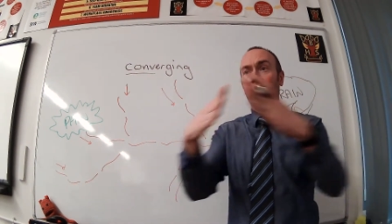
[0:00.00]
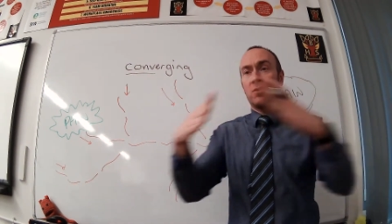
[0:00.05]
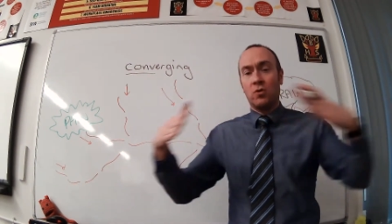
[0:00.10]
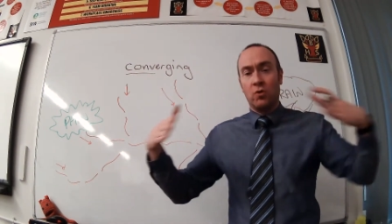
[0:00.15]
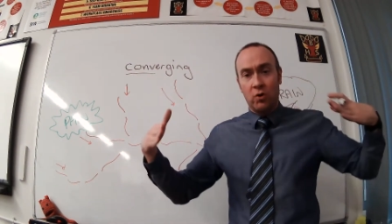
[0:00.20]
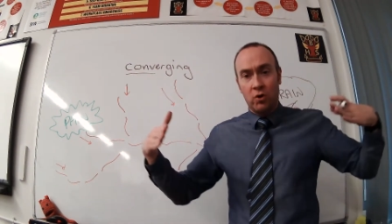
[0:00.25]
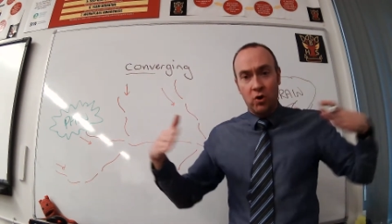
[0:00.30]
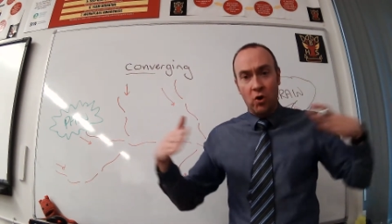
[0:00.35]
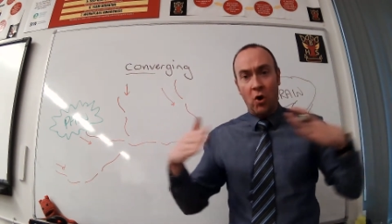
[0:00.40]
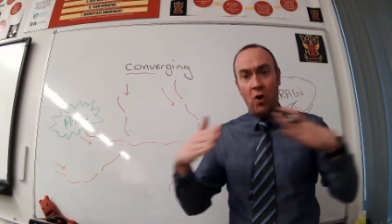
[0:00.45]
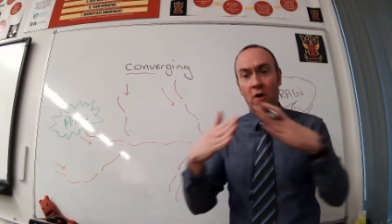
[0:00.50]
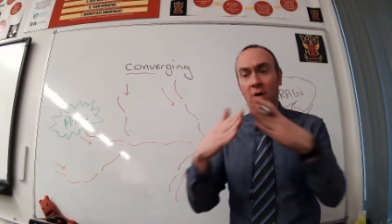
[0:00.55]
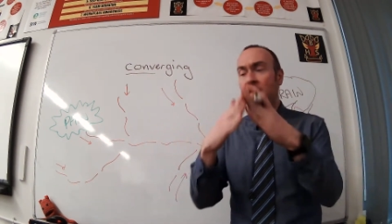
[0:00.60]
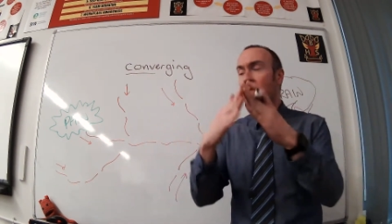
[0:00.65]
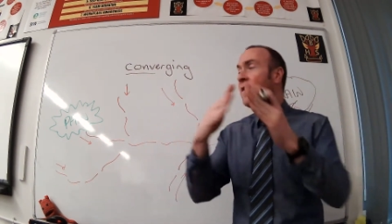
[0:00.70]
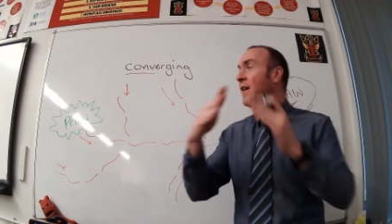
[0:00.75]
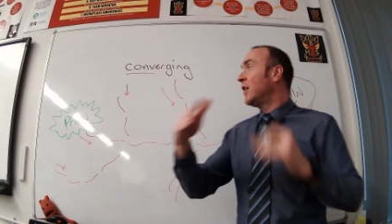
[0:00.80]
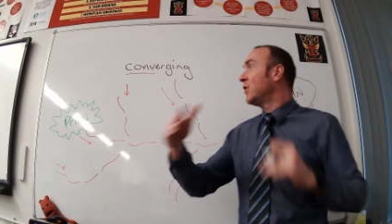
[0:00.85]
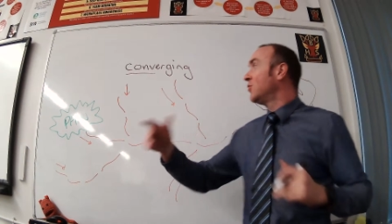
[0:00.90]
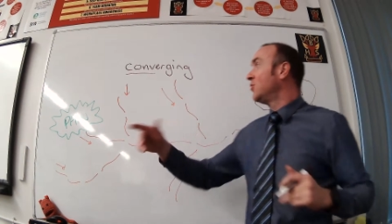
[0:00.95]
So
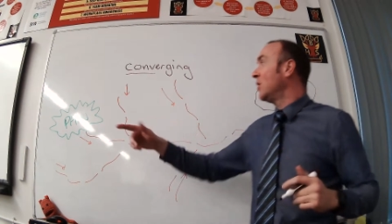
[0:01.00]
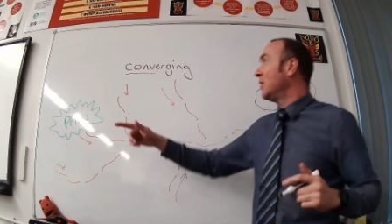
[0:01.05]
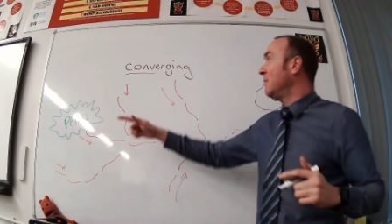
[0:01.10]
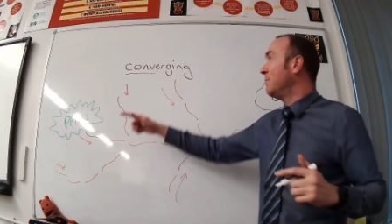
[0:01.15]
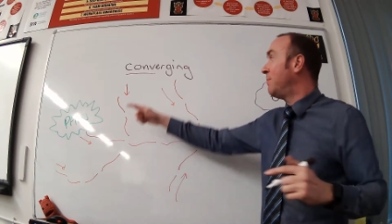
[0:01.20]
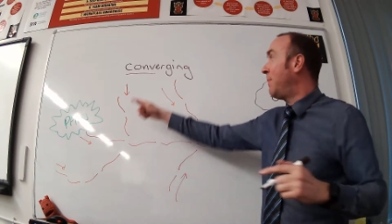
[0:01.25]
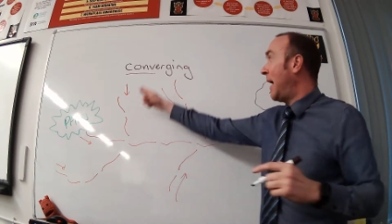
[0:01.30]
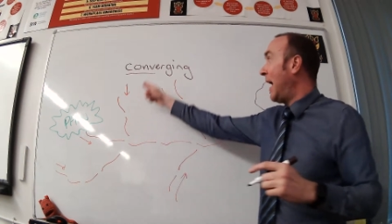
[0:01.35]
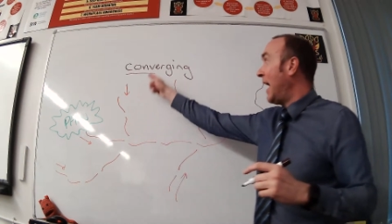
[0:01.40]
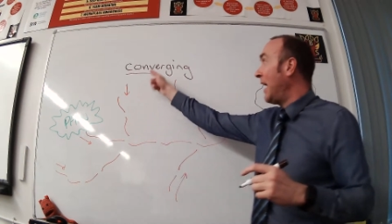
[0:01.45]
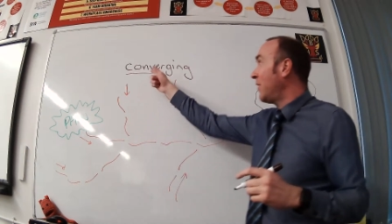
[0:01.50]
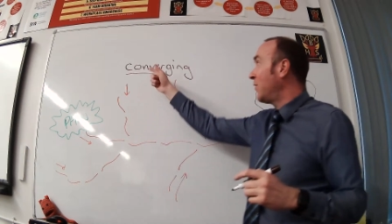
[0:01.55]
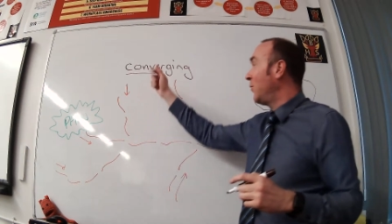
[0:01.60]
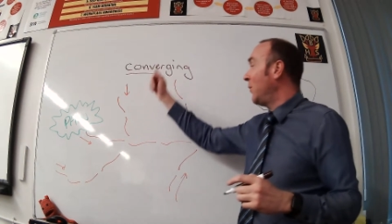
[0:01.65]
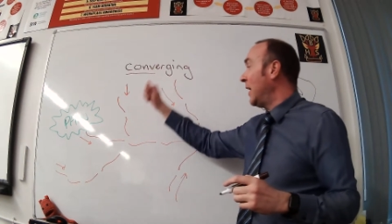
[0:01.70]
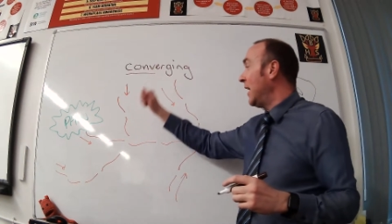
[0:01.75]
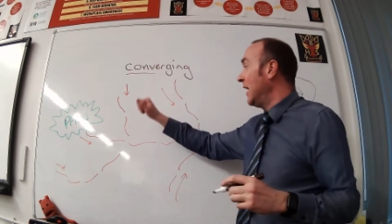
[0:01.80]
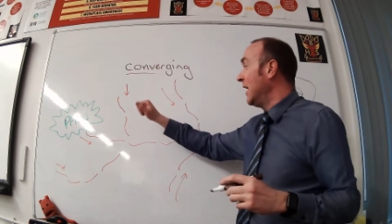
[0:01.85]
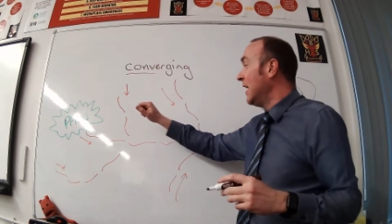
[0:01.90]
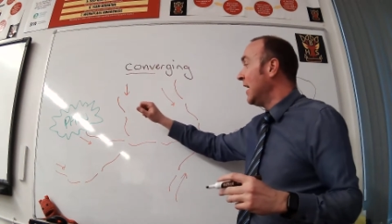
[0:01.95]
converging
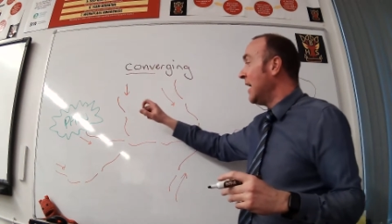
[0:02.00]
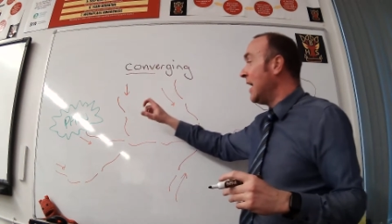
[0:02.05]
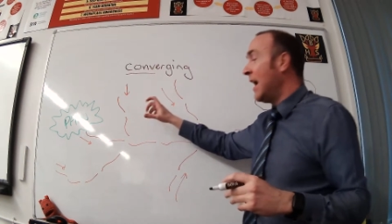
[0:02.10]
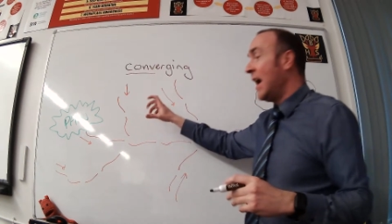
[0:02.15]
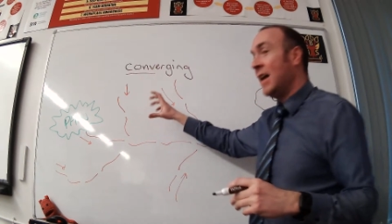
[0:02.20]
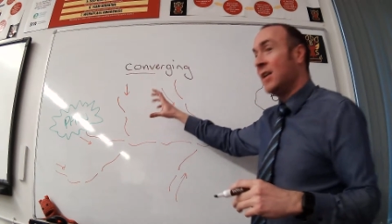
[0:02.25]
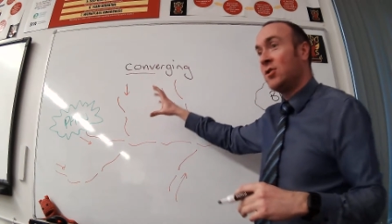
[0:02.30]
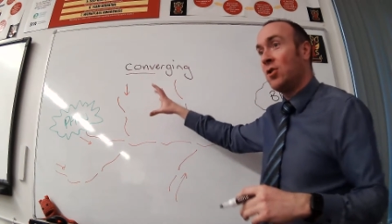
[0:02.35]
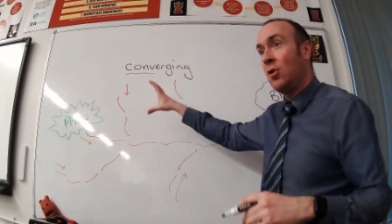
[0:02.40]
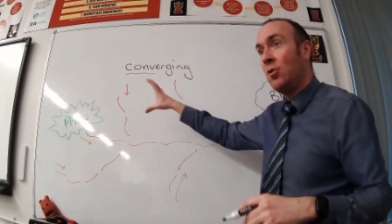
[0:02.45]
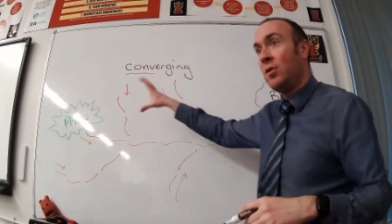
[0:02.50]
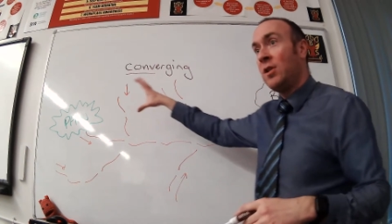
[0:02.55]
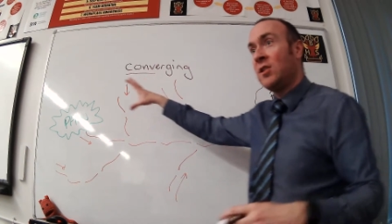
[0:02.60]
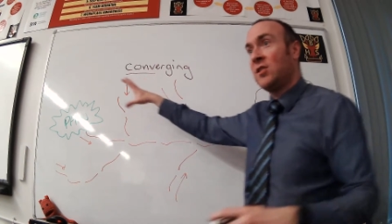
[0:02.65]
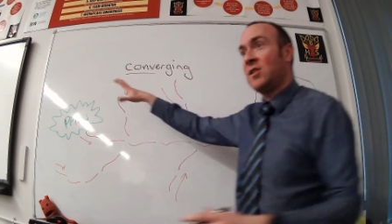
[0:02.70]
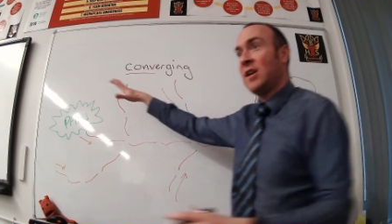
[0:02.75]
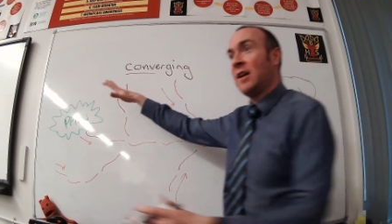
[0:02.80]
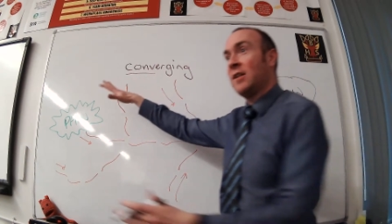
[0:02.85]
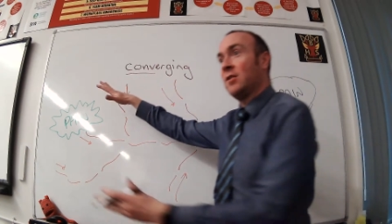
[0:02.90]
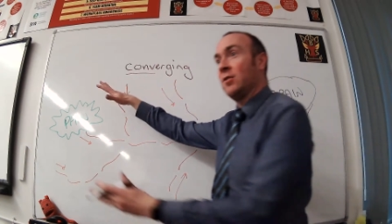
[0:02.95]
pathway is all the
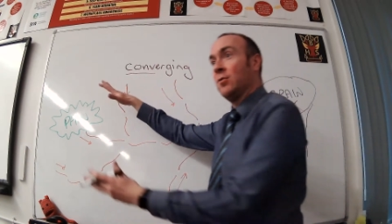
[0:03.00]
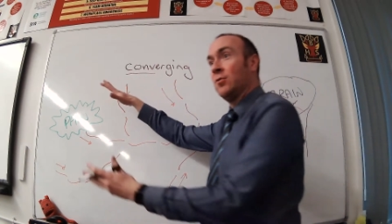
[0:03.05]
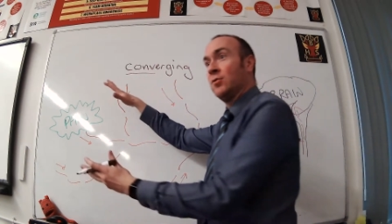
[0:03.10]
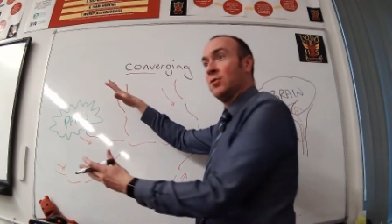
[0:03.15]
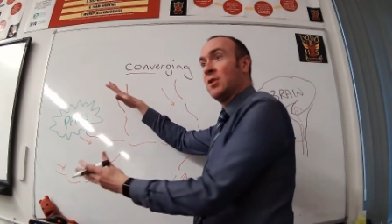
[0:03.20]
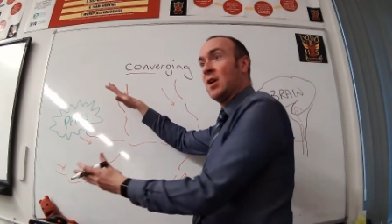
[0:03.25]
signals